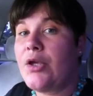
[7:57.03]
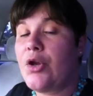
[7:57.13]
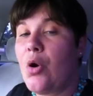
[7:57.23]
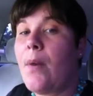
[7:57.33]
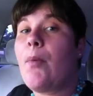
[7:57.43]

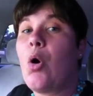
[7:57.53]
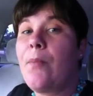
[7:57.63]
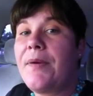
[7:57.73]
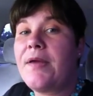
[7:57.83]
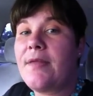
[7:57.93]
I'm
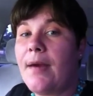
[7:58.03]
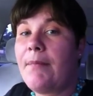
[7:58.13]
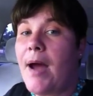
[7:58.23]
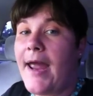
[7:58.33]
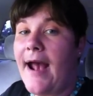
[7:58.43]
hoping that
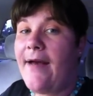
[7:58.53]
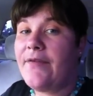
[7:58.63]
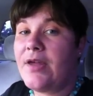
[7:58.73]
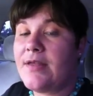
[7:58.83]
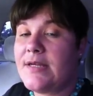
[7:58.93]
my
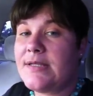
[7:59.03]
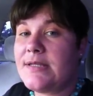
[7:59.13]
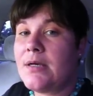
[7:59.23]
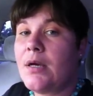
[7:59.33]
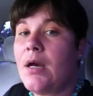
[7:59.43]
having
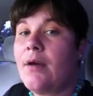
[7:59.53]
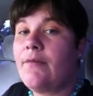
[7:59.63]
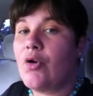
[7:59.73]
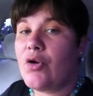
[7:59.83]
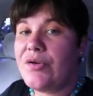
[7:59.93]
this
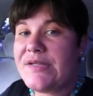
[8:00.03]
vertical